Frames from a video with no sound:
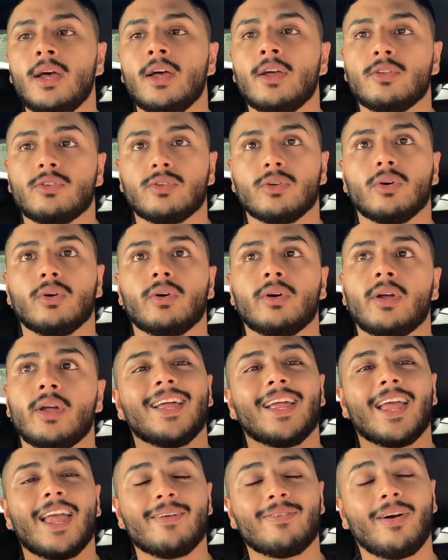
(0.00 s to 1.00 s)
So
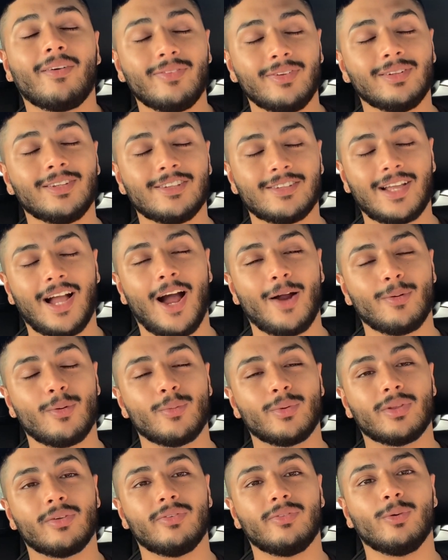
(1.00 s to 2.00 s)
if I fill this car up
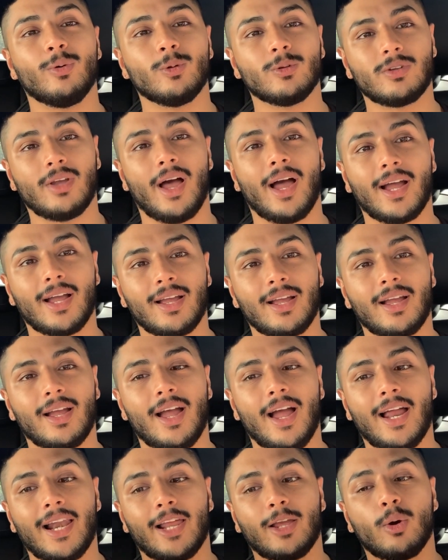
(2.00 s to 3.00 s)
with a full tank,
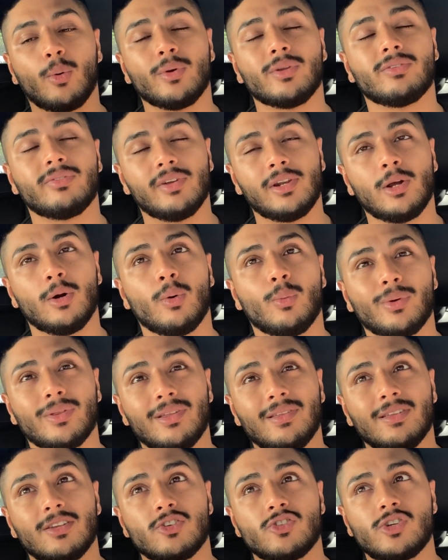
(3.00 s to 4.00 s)
and I always fill it up with
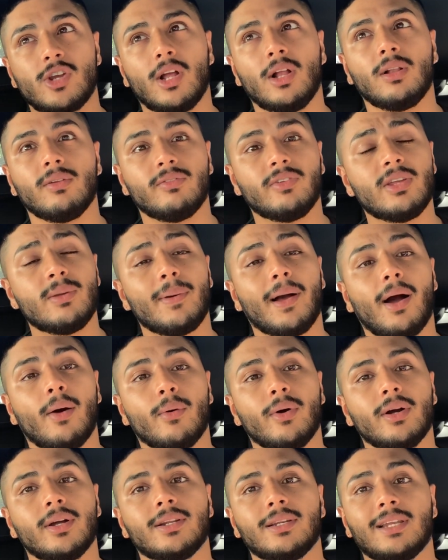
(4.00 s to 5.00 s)
either Shell V
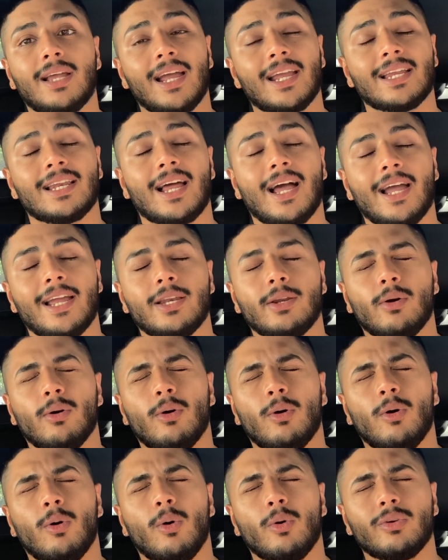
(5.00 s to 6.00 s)
Power ninety-nine
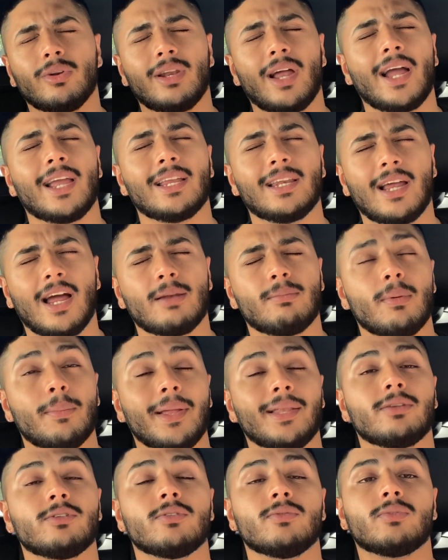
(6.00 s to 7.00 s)
or ninety-nine
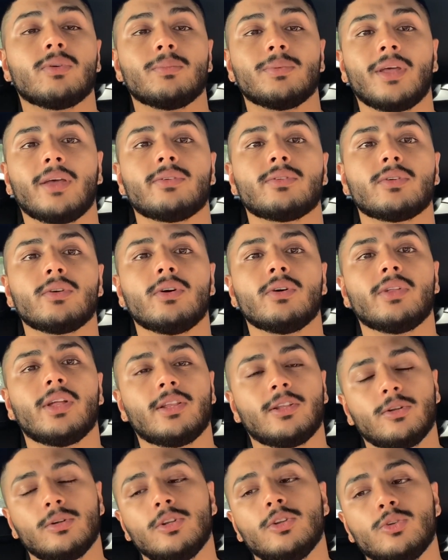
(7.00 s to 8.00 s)
Momentum from Tesco, they're
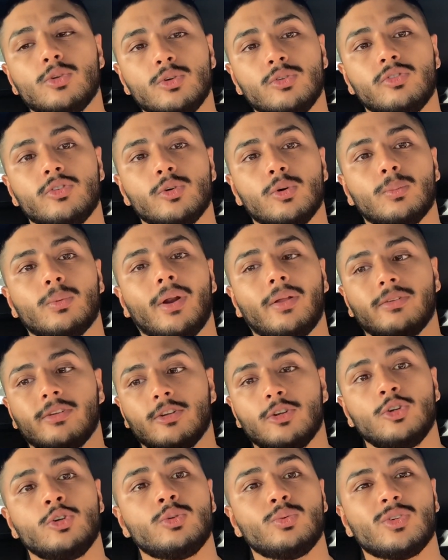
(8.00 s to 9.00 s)
the only two fuel brands I
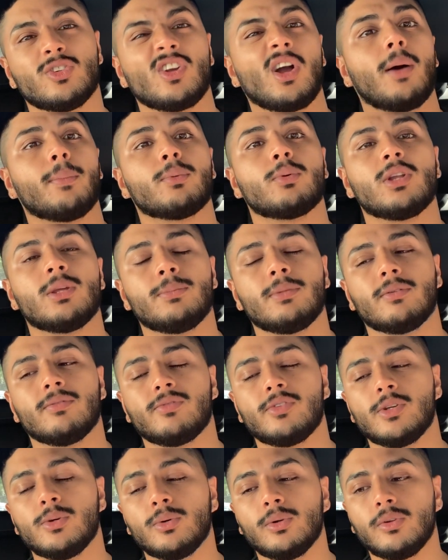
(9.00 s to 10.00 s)
use, which are premium
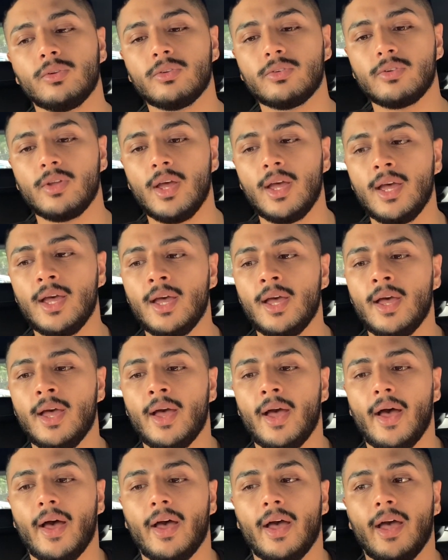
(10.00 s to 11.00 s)
fuels.
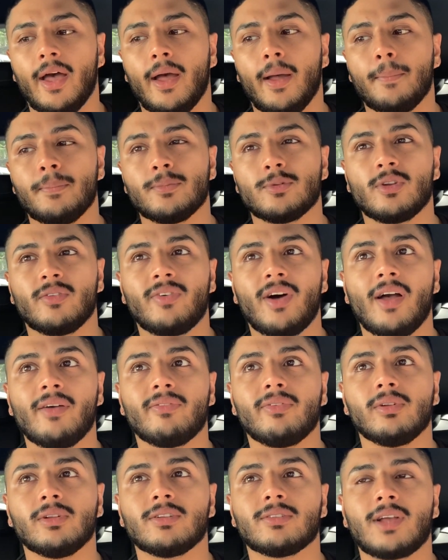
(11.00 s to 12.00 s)
Um, so if I
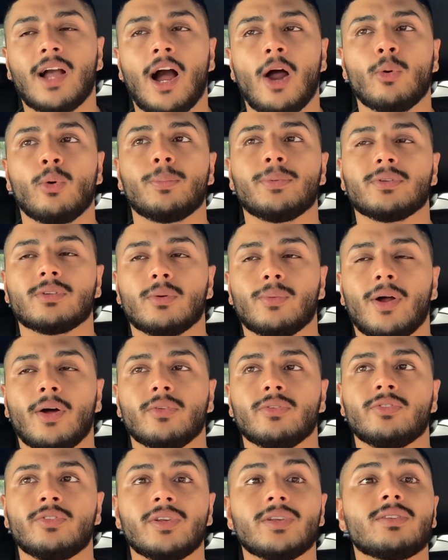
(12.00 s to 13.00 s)
fill this car up, it's
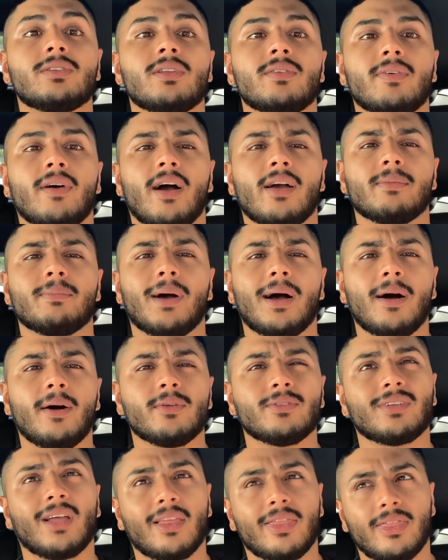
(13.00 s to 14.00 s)
around sixty-five
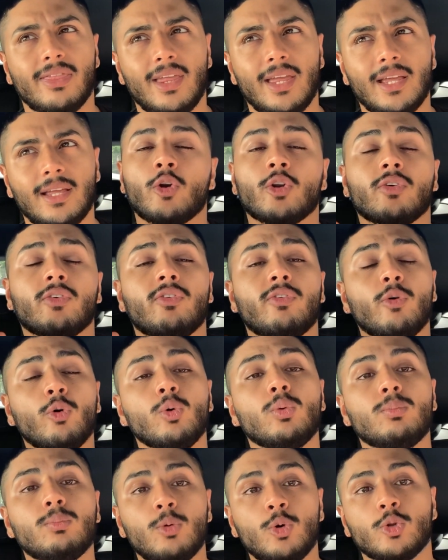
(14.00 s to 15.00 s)
pounds, I think, on a
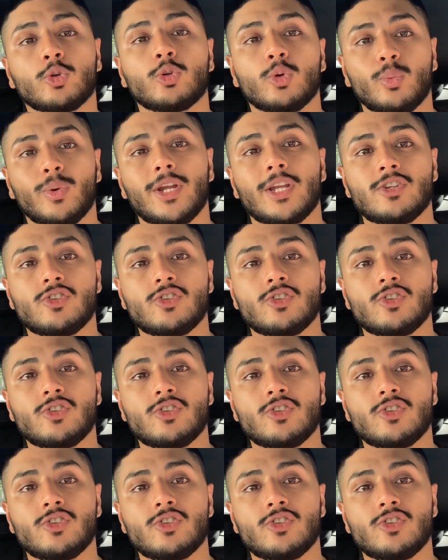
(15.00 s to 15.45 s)
full motorway